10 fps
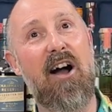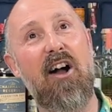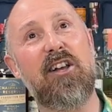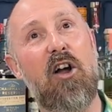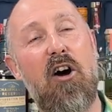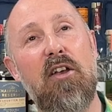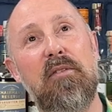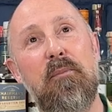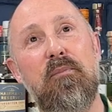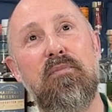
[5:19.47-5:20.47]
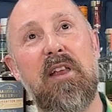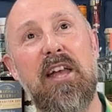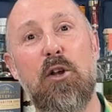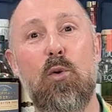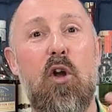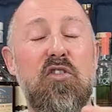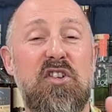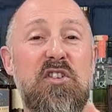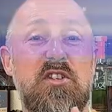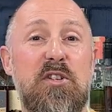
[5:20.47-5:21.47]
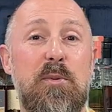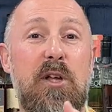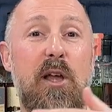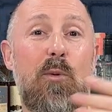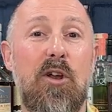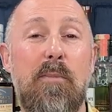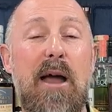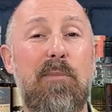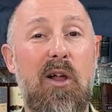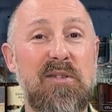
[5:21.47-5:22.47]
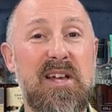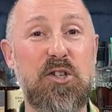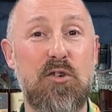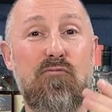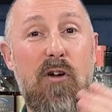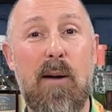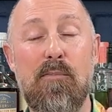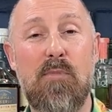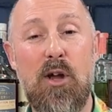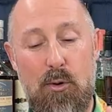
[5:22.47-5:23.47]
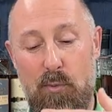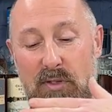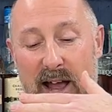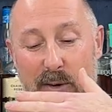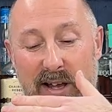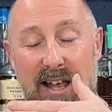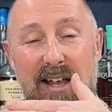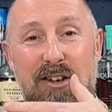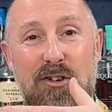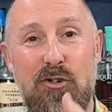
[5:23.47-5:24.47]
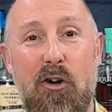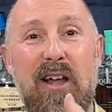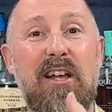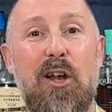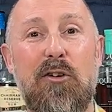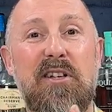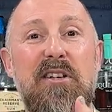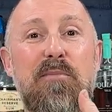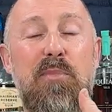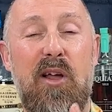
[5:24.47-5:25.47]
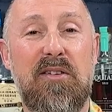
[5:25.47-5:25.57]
I can't, in all consciousness, go on about Plantation rum without not including